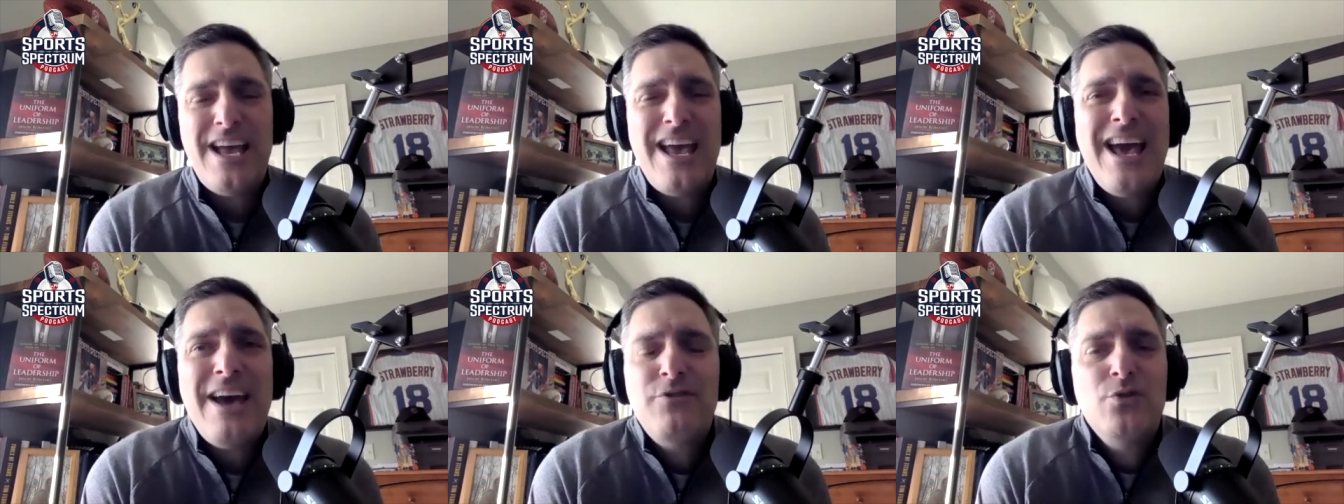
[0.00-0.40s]
I
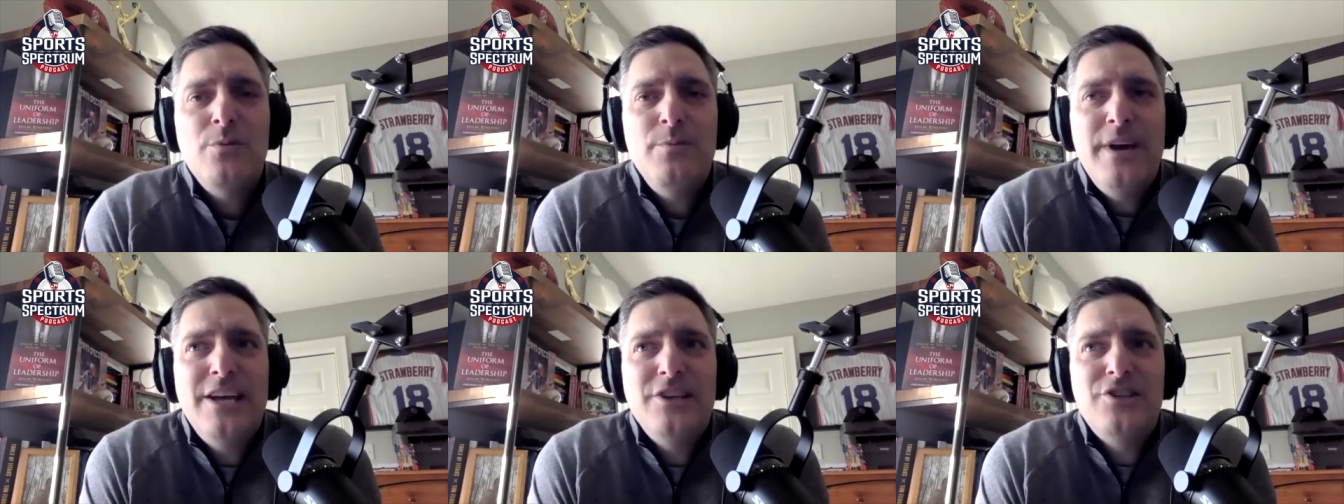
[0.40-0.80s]
have to
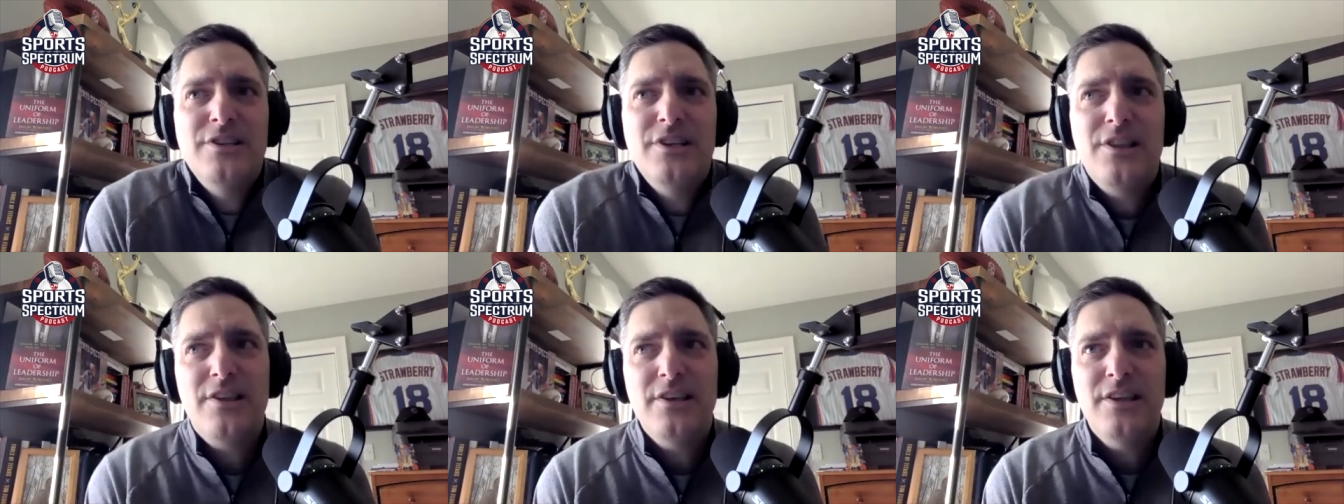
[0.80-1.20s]
imagine
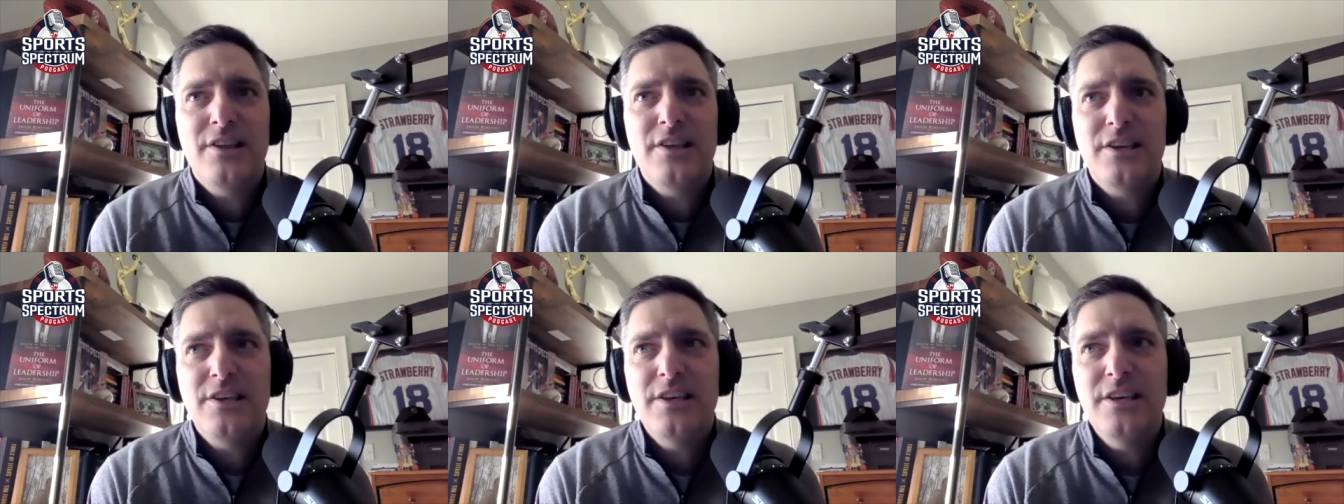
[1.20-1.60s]
it's
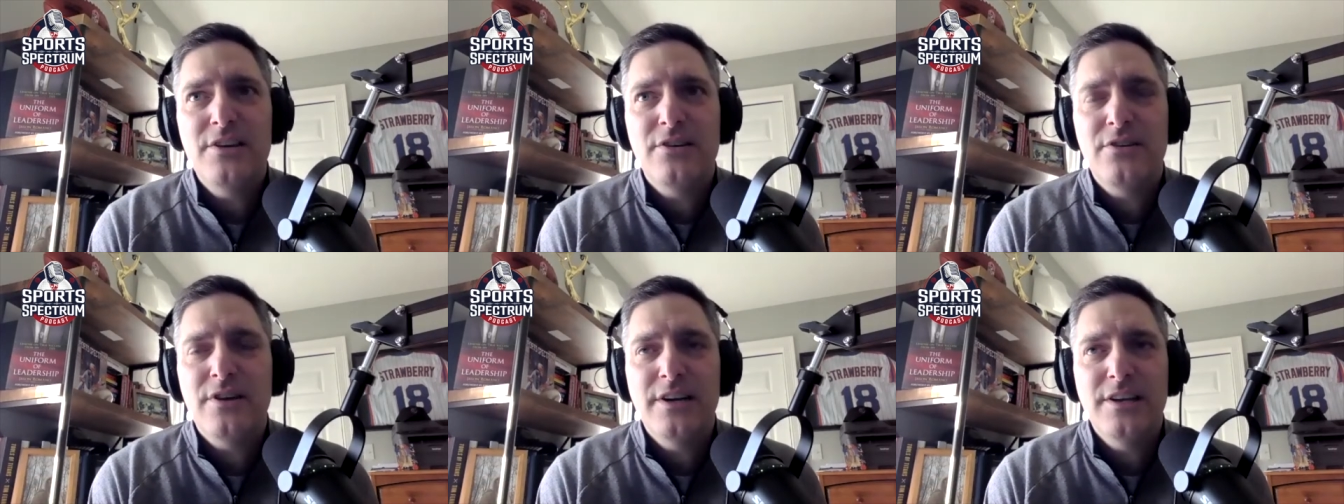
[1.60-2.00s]
a
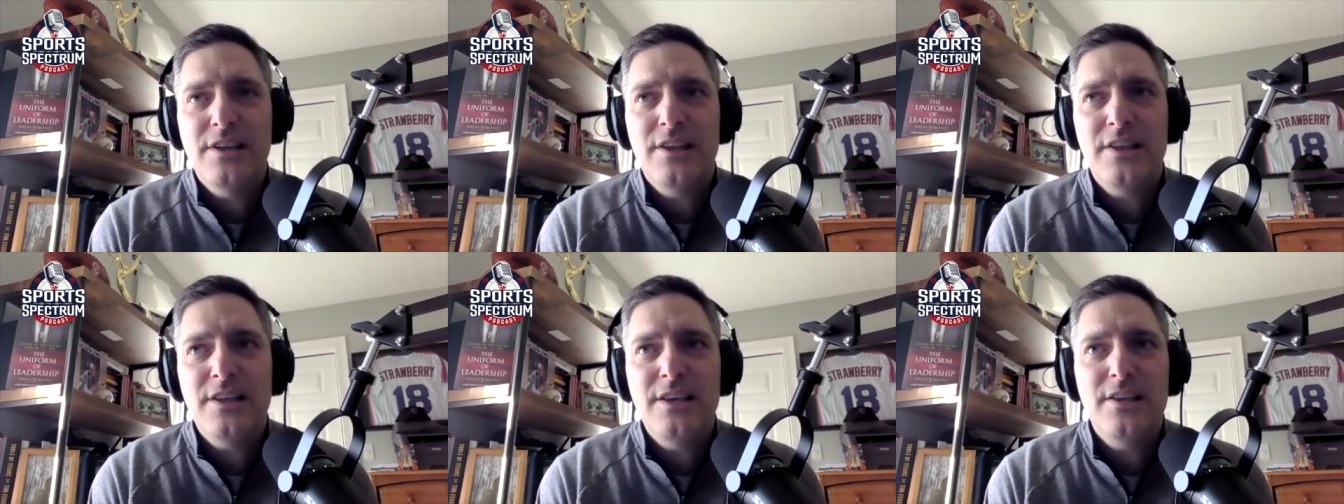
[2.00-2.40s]
year and a
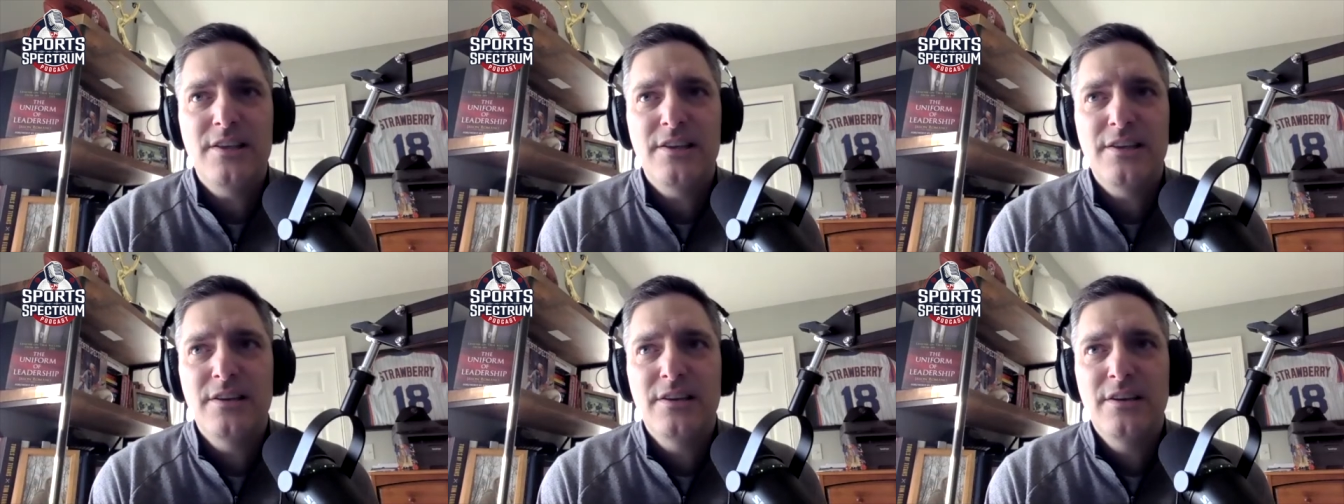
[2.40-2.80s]

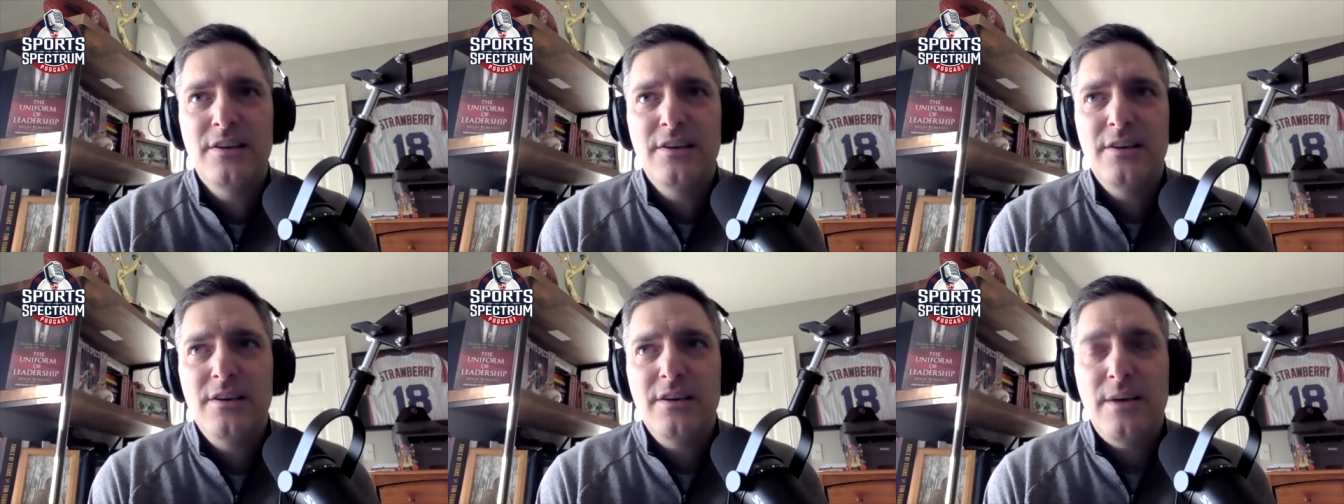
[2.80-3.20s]
season.
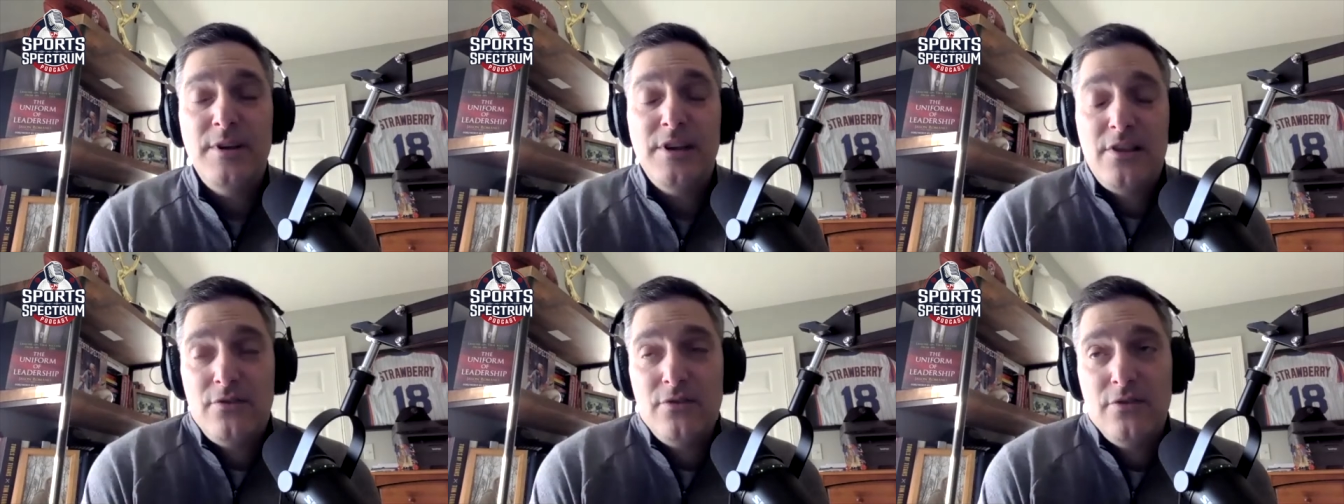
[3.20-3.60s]
I
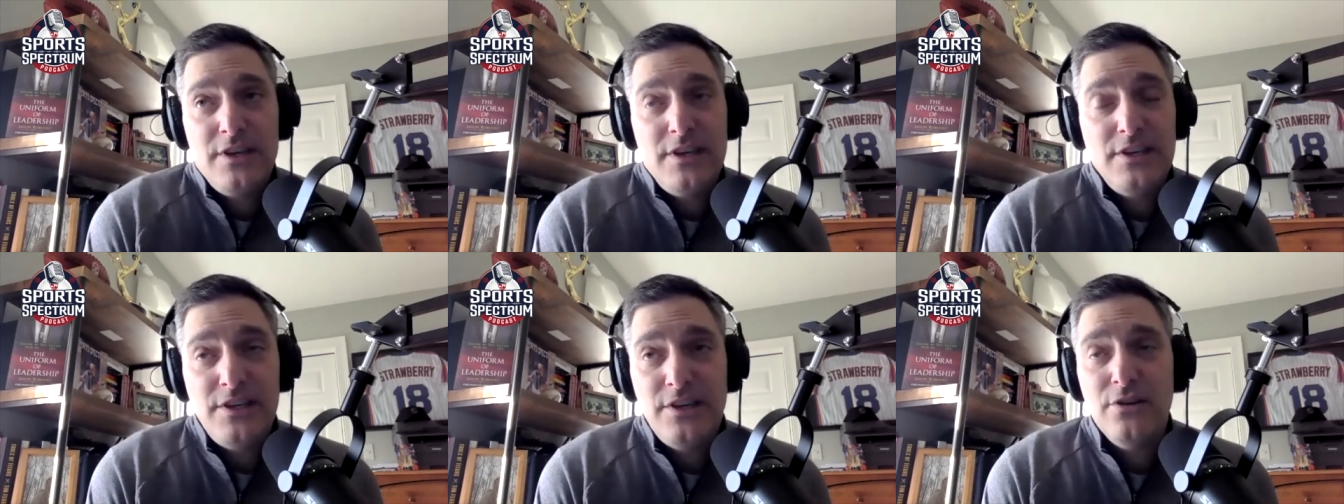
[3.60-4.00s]
mean, certainly
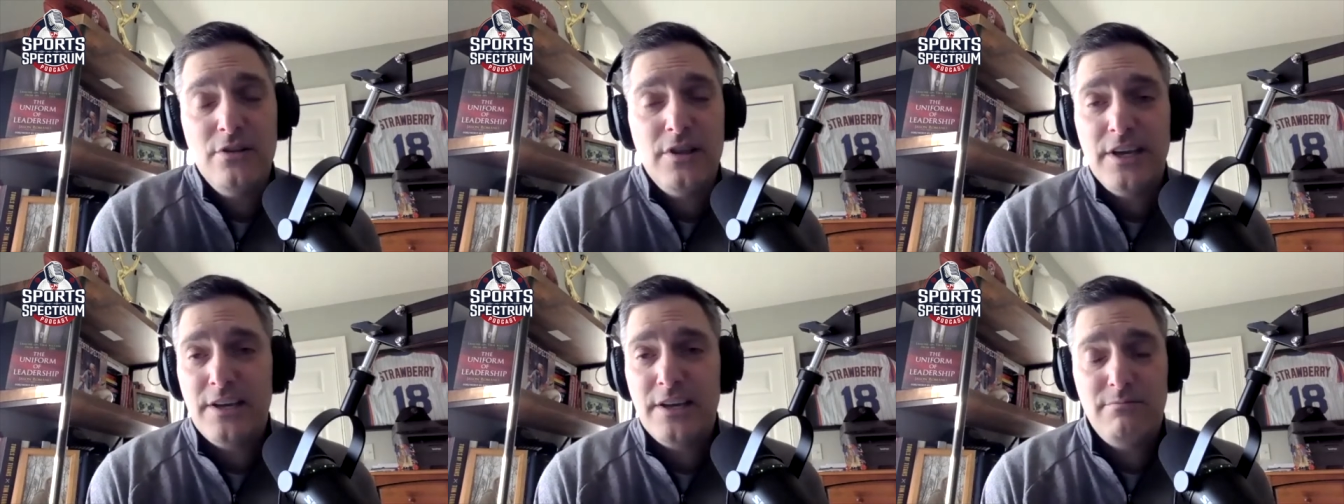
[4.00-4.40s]
a year
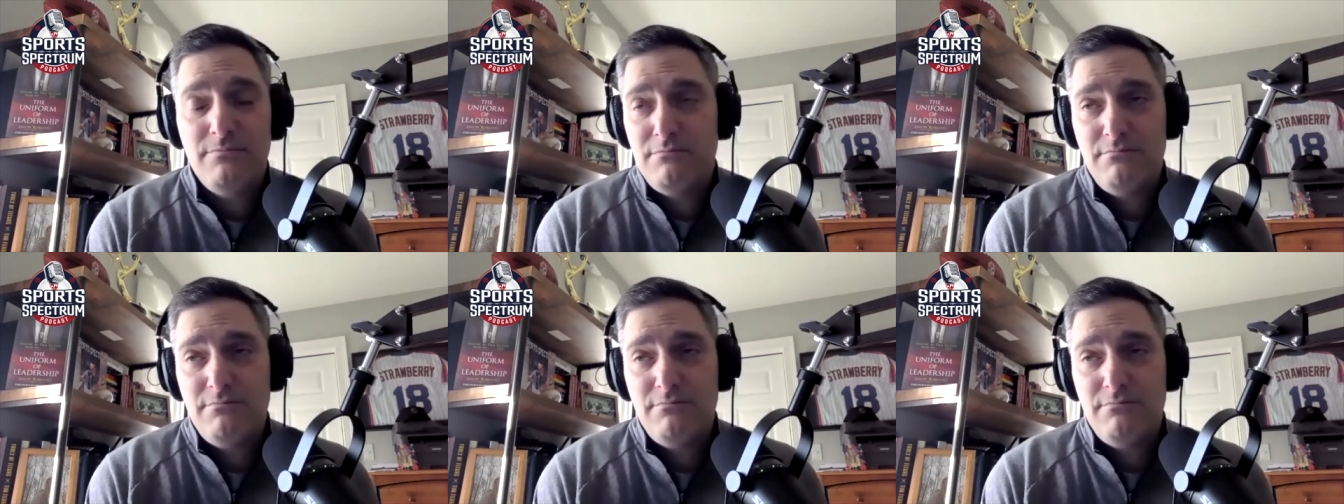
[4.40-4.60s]
like